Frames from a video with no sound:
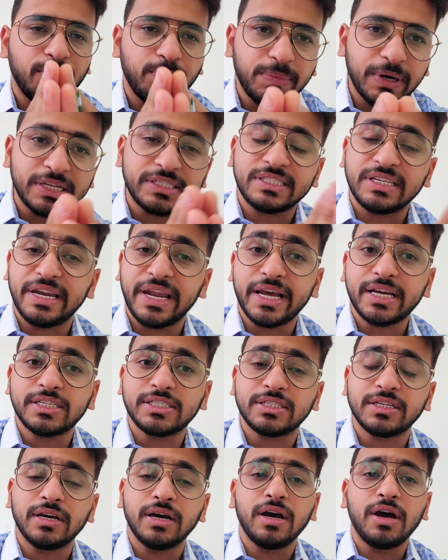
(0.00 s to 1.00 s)
plus
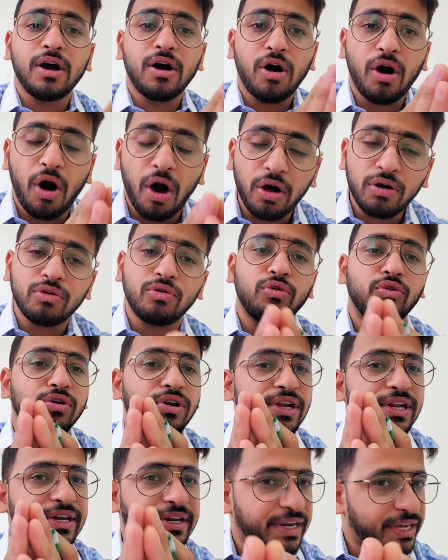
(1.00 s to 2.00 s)
next or
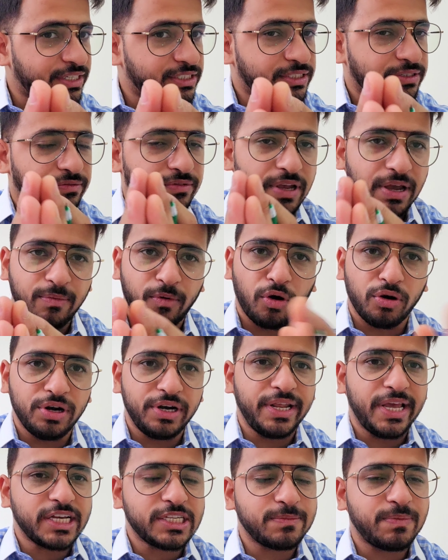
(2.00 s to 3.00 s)
only next. We have
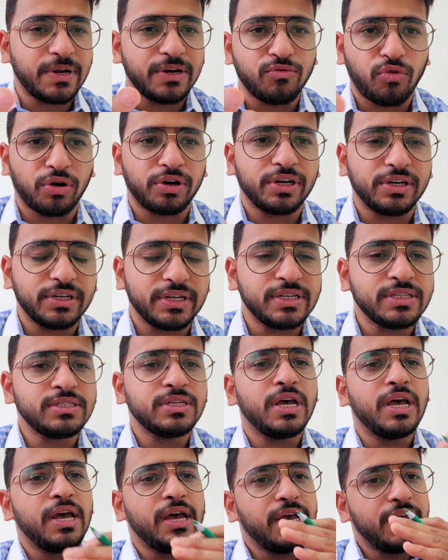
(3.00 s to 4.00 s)
already explained what it is.
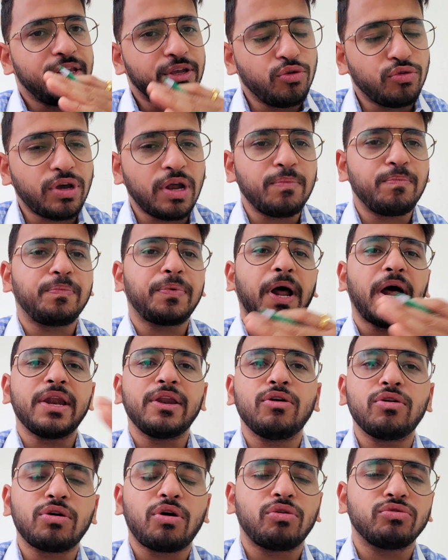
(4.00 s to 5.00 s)
You can
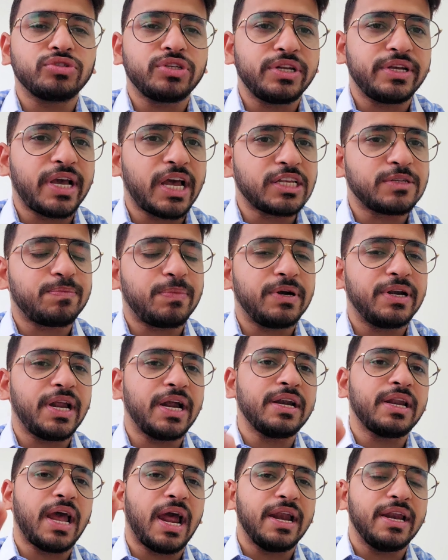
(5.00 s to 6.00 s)
plan your counseling as per
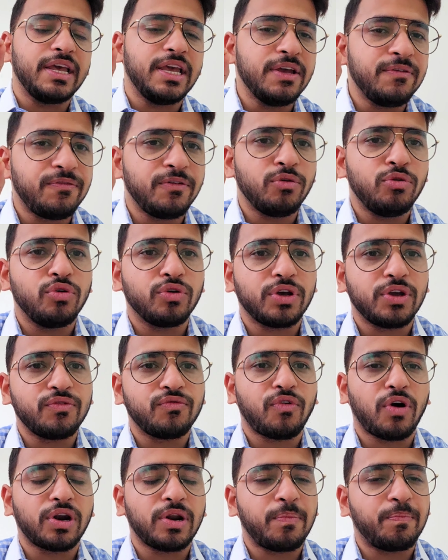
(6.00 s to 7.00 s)
that. And if you're
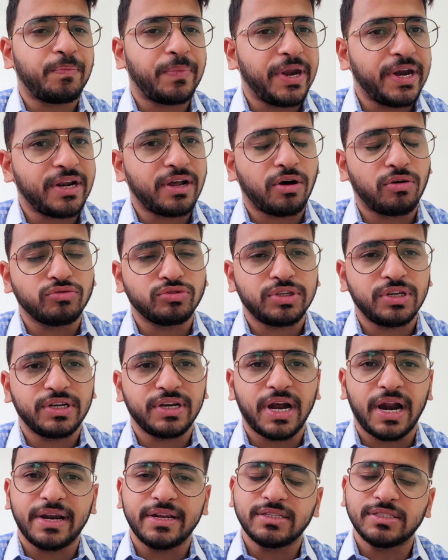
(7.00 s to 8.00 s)
looking for a paid
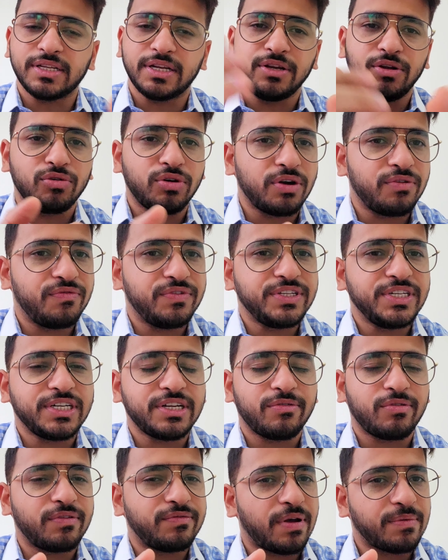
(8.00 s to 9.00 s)
counseling guidance, then you can
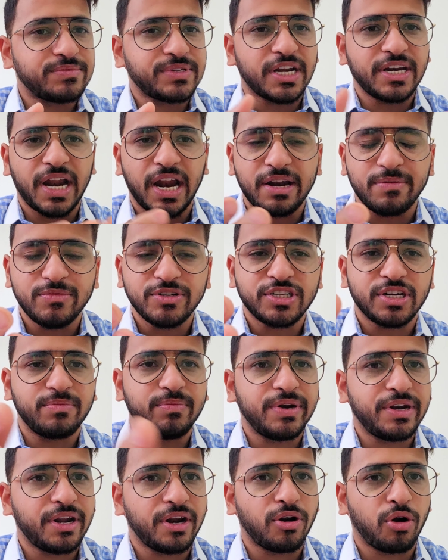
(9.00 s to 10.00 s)
visit our website
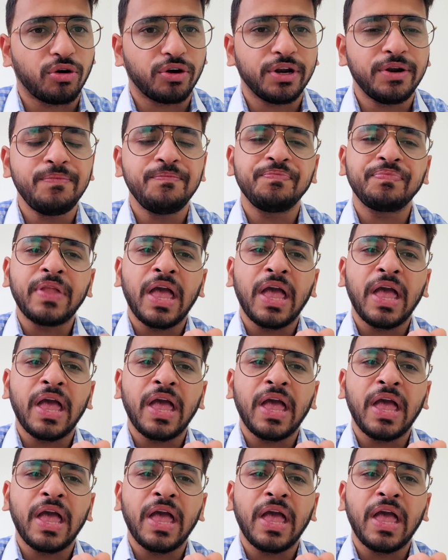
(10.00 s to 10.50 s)
admissionmedia.in.